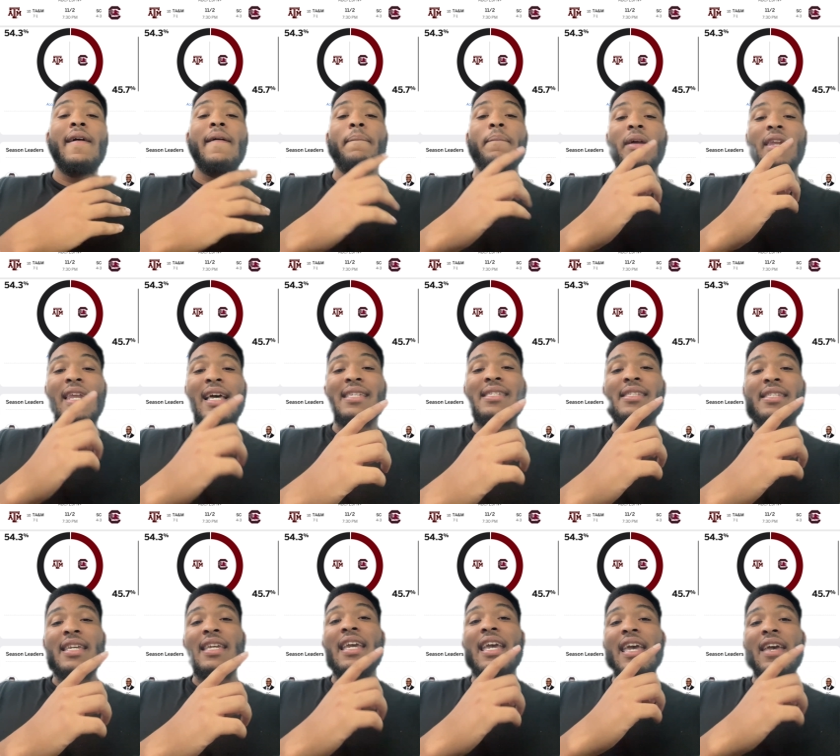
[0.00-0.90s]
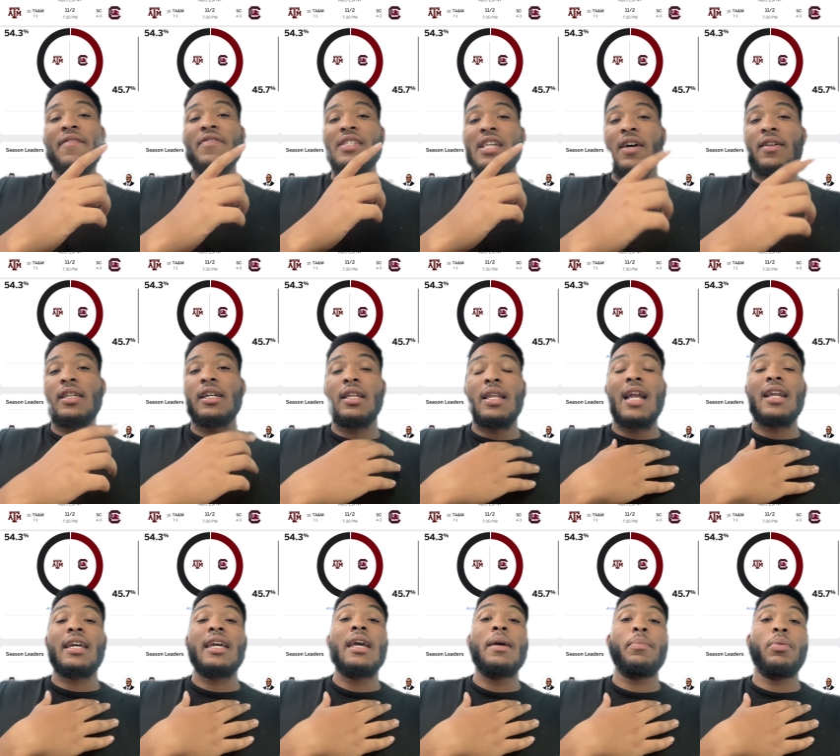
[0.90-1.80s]
But let's see if South Carolina
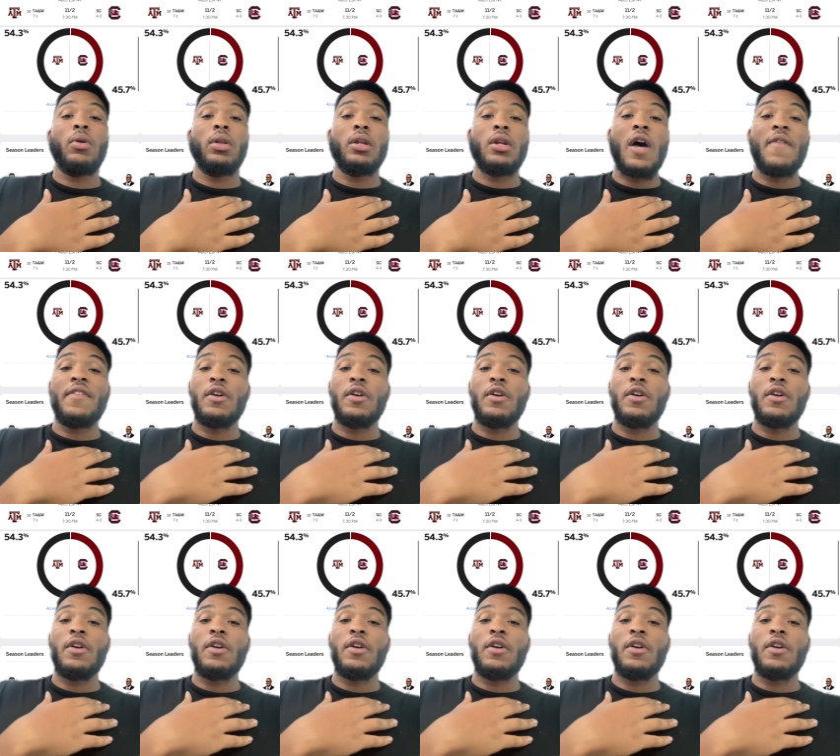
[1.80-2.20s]
can pull it off.